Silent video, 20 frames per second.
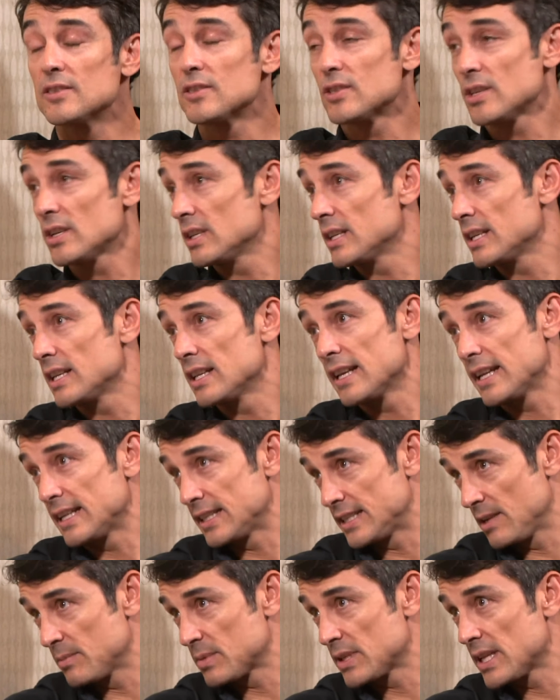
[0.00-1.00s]
and certainly
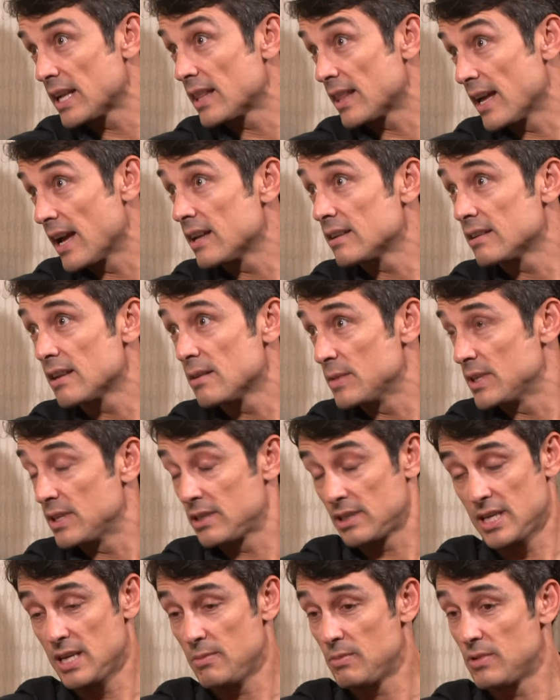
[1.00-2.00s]
like tips like that. I mean,
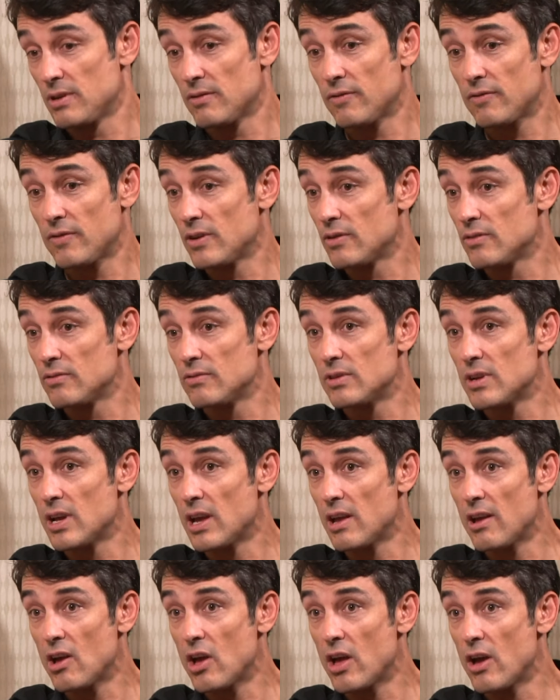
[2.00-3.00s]
just keeping your phone
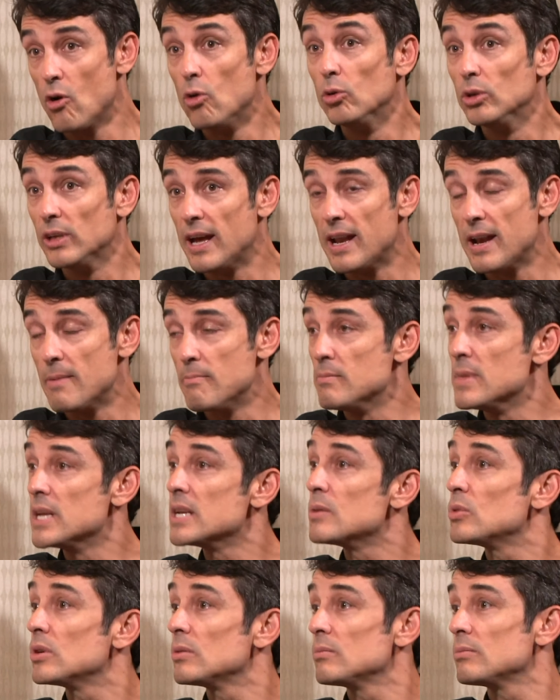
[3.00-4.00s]
at a
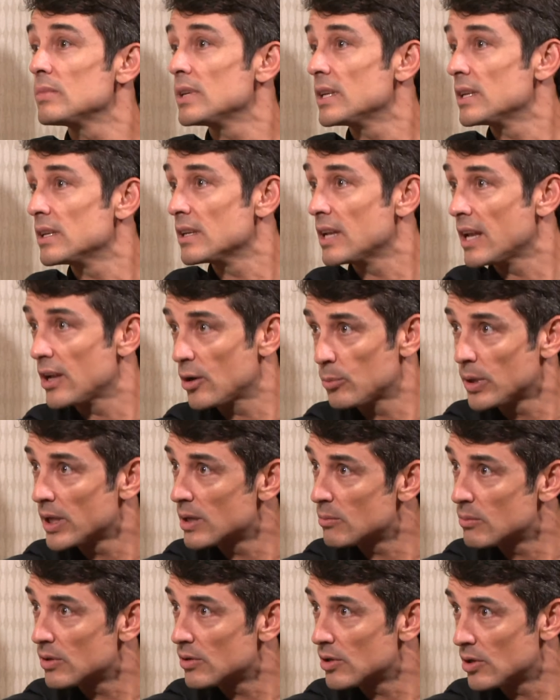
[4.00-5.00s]
minimum in
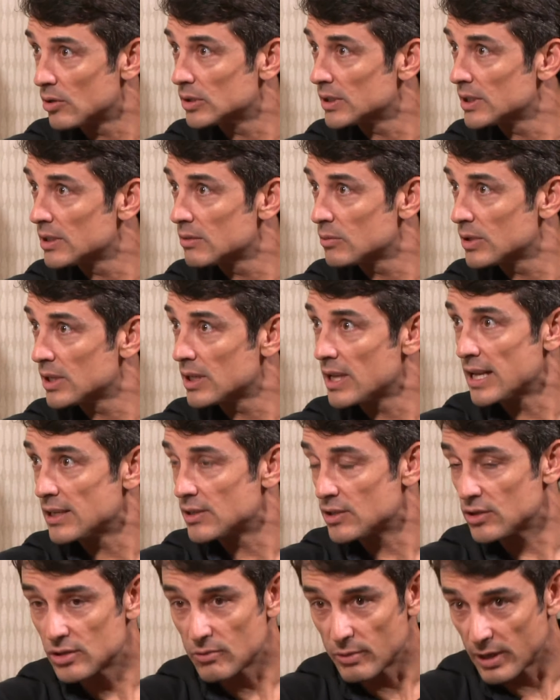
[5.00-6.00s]
airplane mode only when
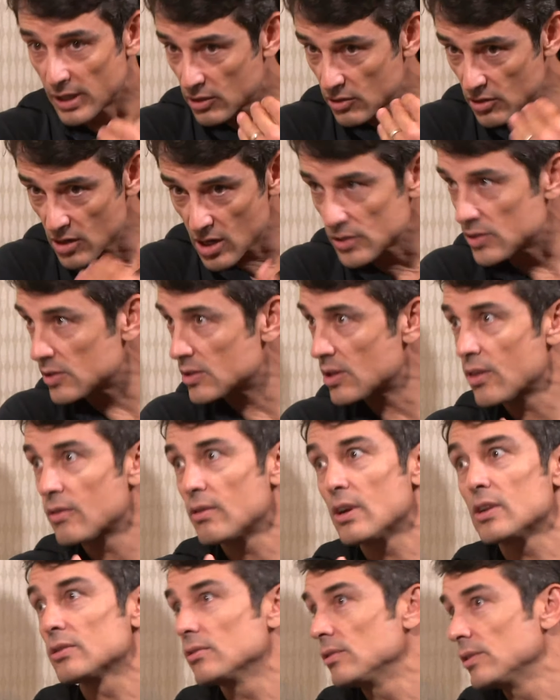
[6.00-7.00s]
it crosses the
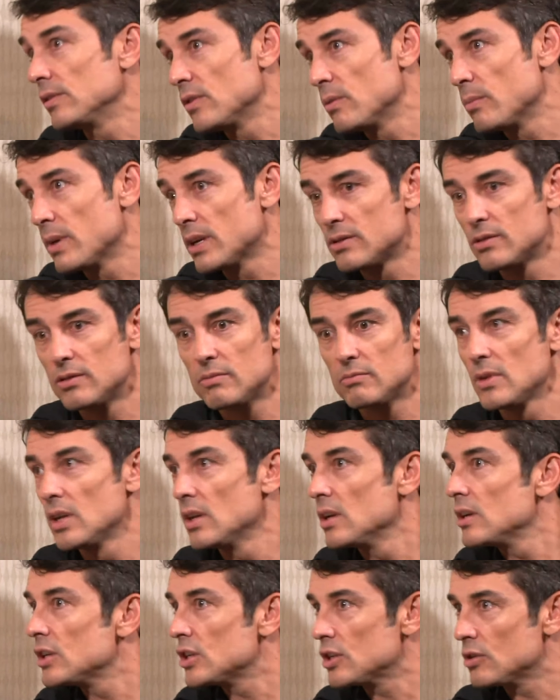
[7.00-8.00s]
threshold of your bedroom,
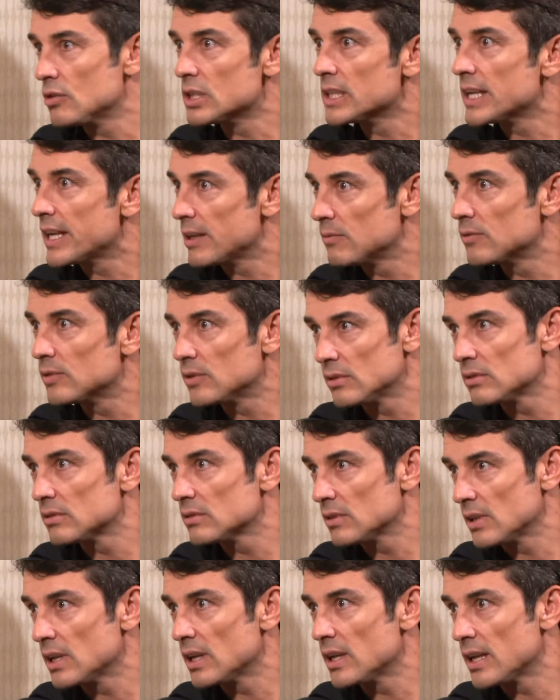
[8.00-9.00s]
hugely
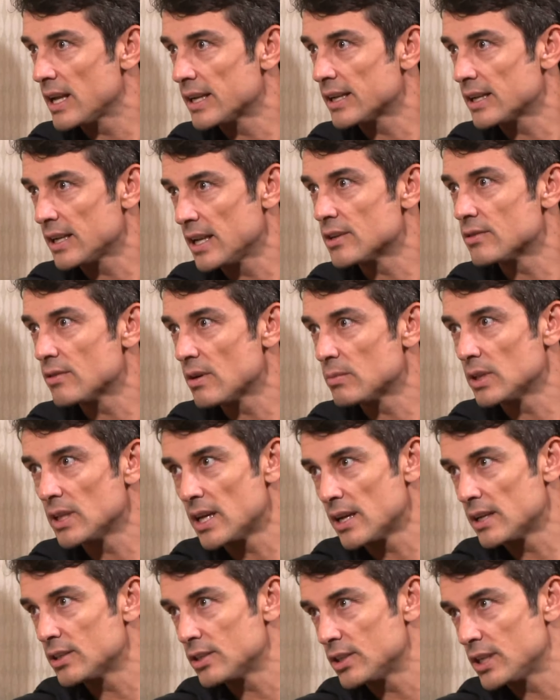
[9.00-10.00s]
helpful and can interrupt a
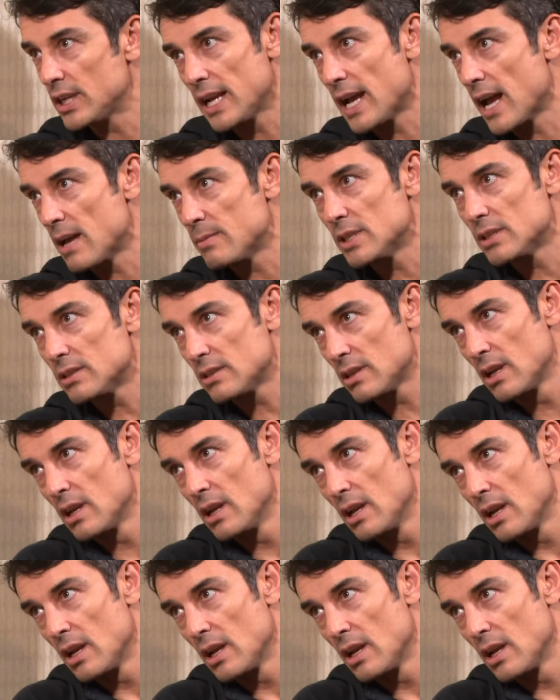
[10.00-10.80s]
lot of shitty habits.